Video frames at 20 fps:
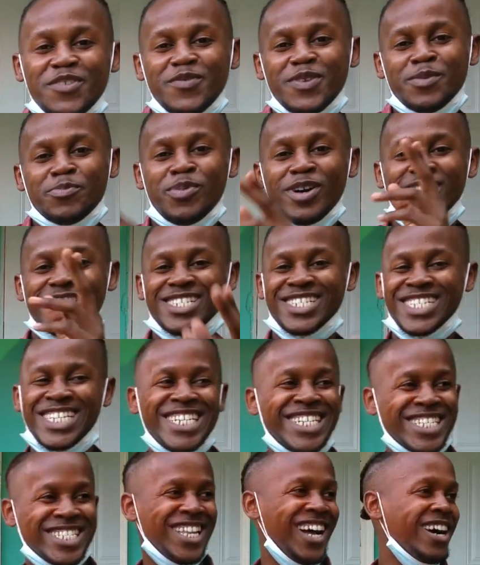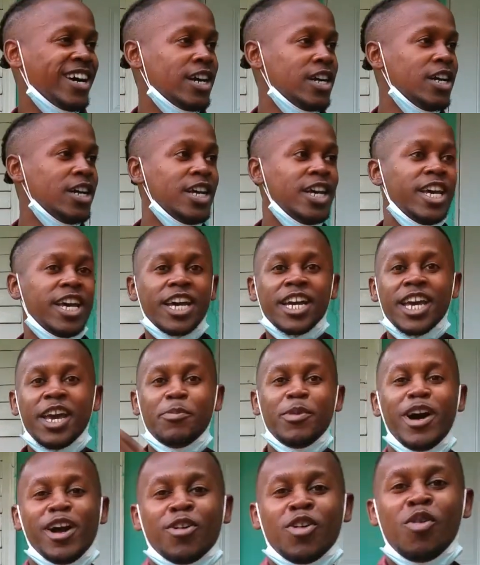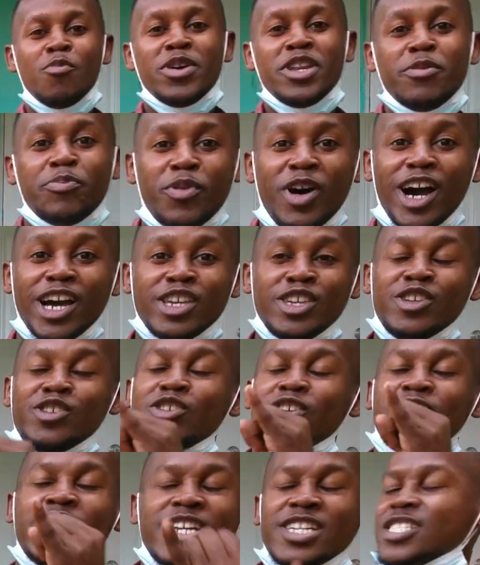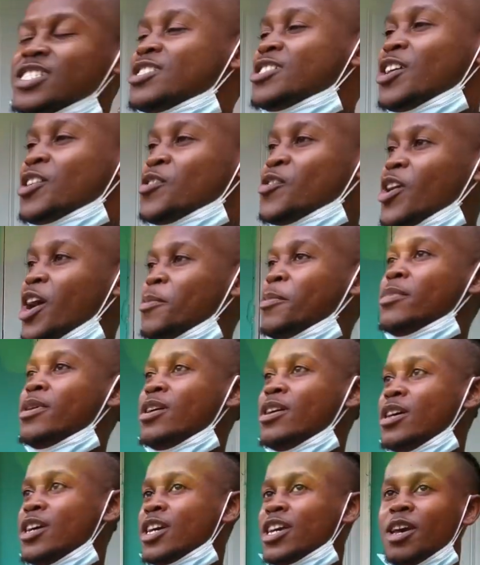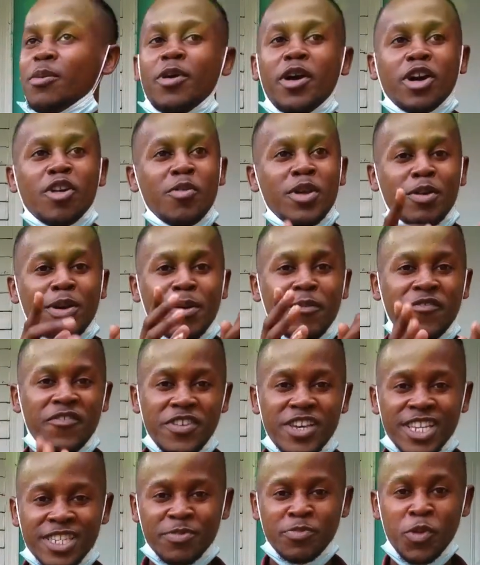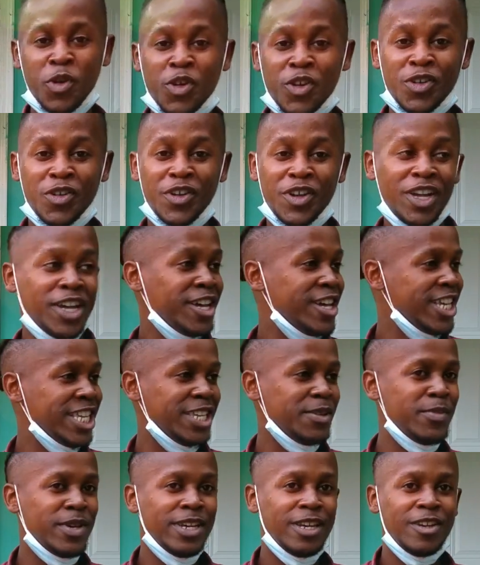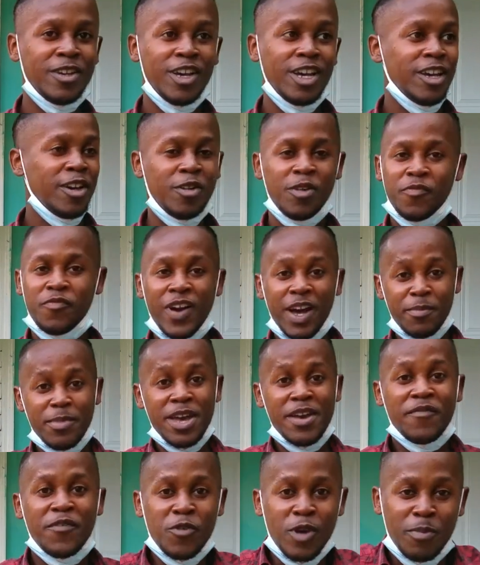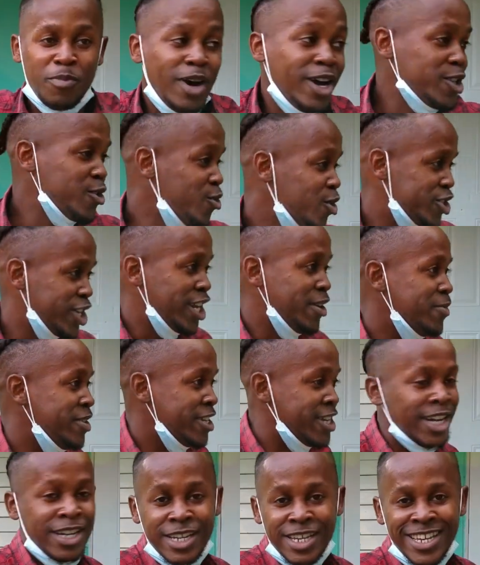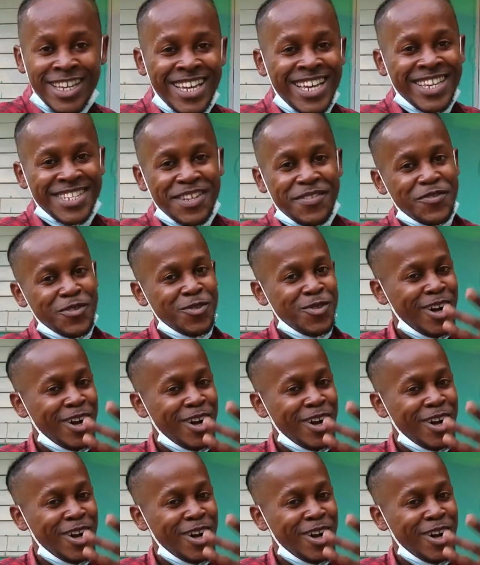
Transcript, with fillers: V on TikTok. Kemar comedy on Instagram. Kemar comedy on Facebook. You see me? Find me everywhere on social media. Yes, if you don't